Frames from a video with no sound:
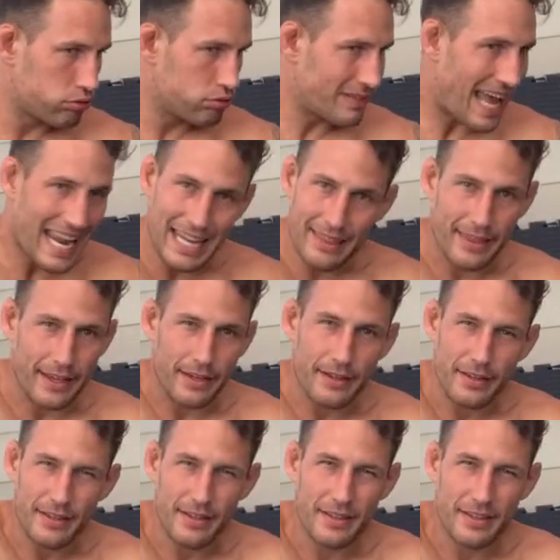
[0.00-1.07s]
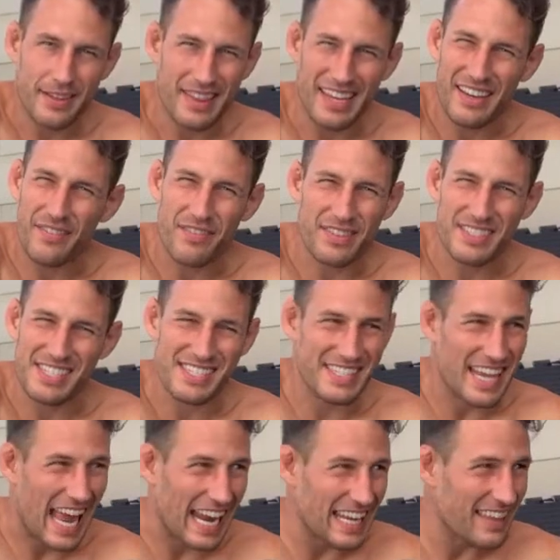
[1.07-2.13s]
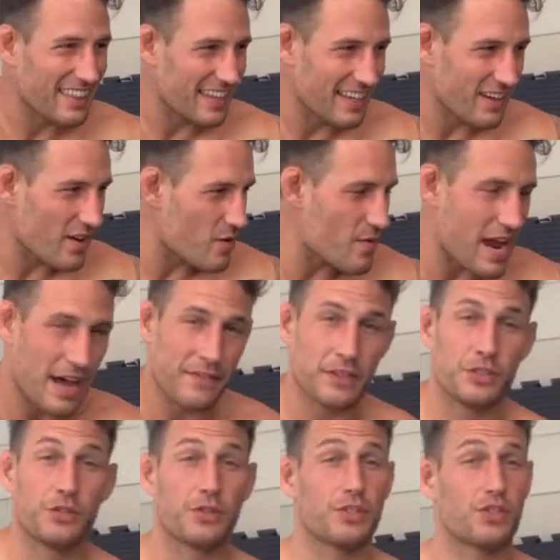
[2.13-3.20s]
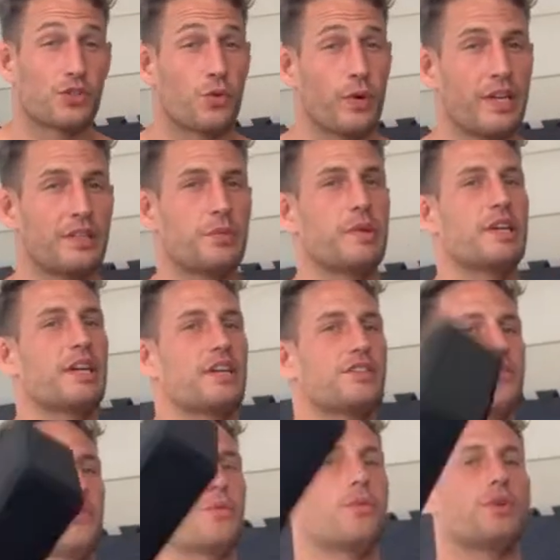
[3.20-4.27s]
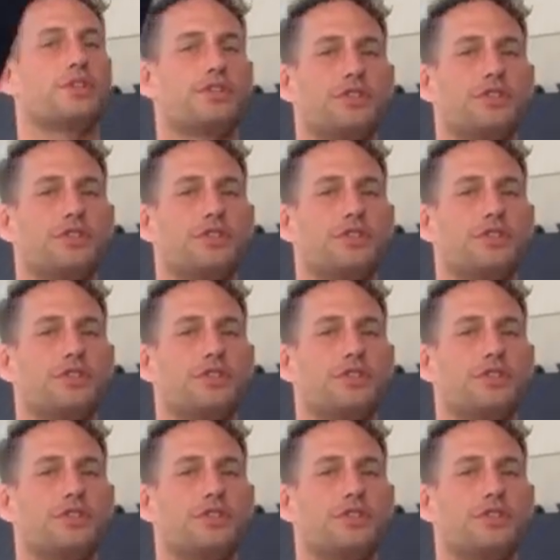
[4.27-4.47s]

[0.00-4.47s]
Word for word: anything, think of just anything around that you can squeeze, because what